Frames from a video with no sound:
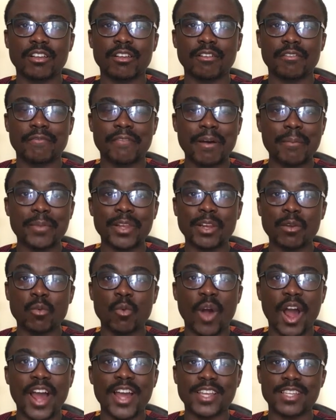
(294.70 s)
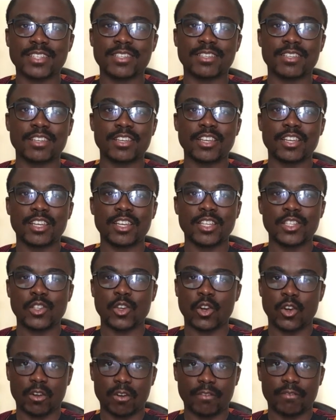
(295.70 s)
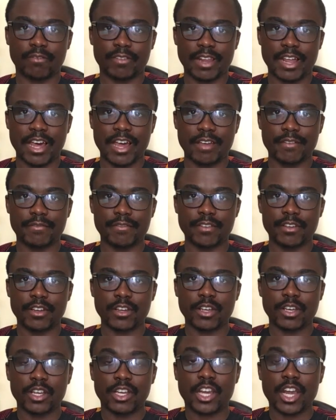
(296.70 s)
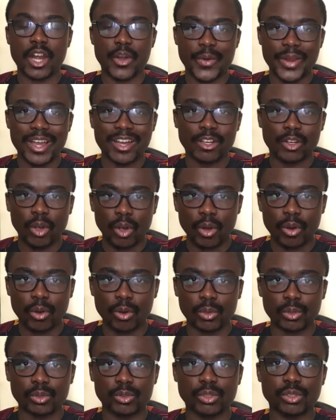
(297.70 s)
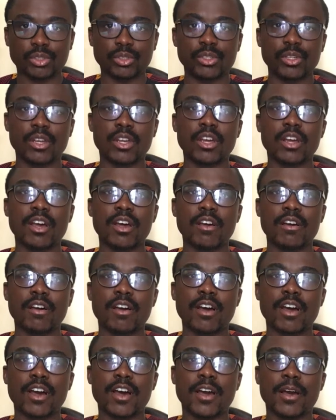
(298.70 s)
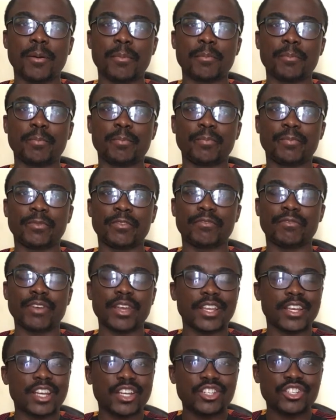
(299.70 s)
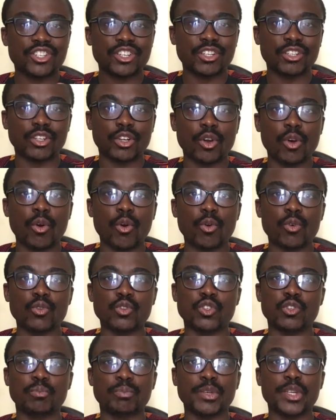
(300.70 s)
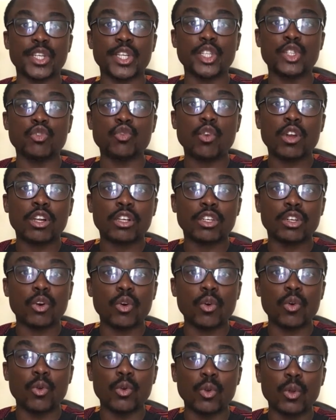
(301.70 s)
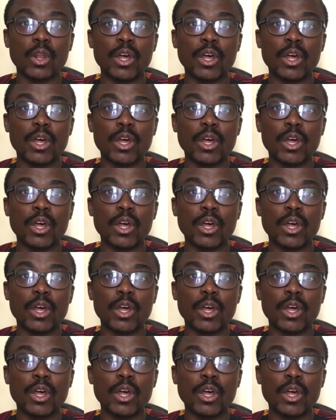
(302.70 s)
family-wise, your love life, career goals, financial goals, spiritual goal,